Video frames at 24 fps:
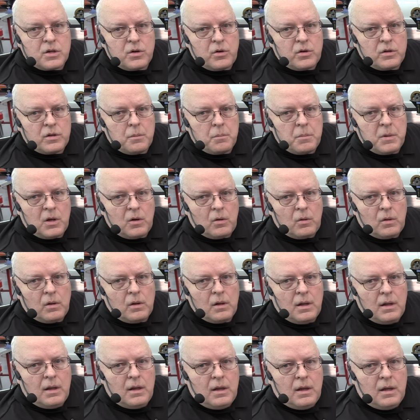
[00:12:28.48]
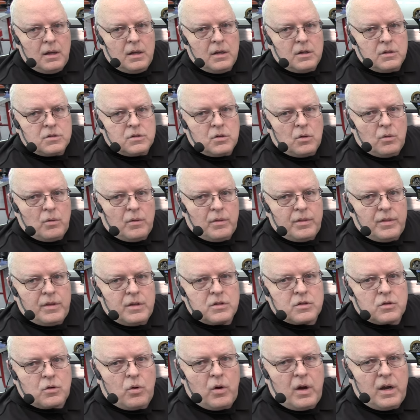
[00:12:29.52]
here in the middle. So
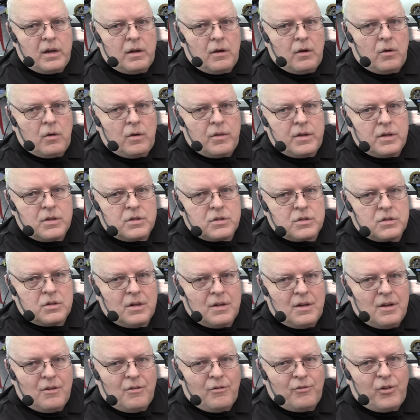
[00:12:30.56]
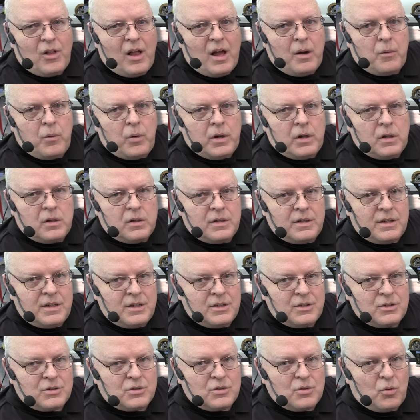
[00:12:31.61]
this crank or this flywheel
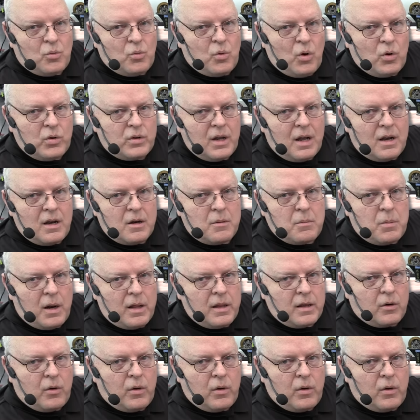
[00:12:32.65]
is rotated by the